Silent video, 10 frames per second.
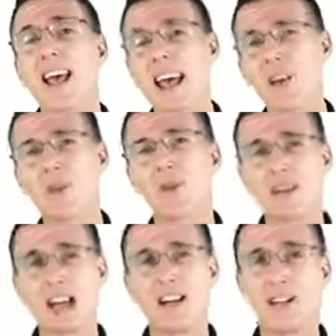After
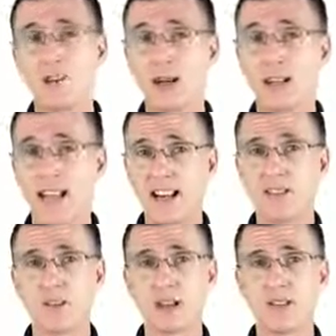signing the
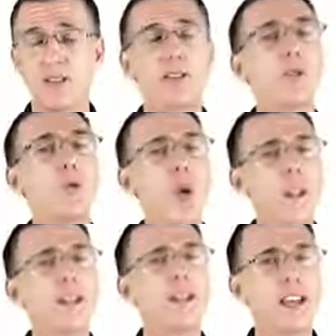transaction message, the
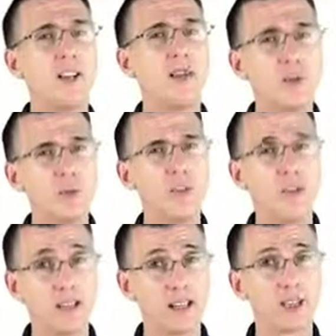wallet then groups
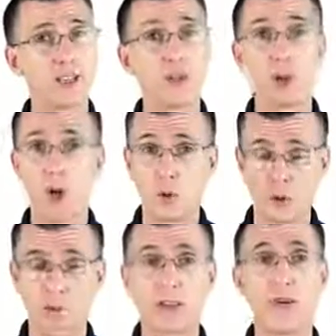the signature along
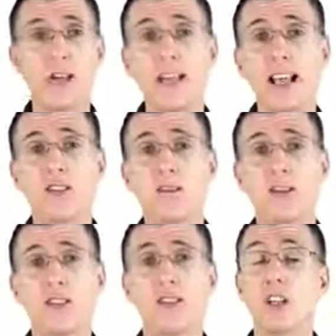with my transaction
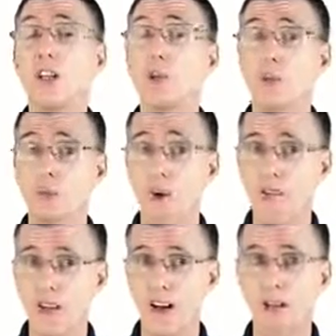message into a small
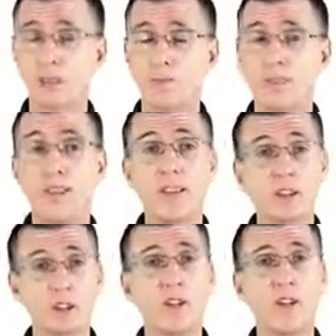file. And
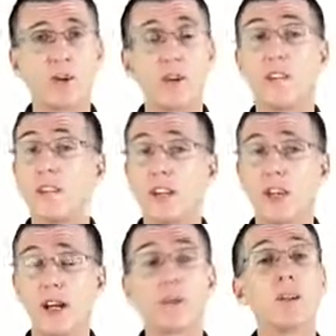this concludes our first
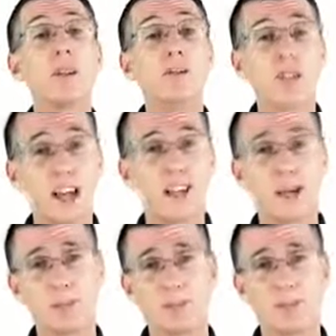step of signing.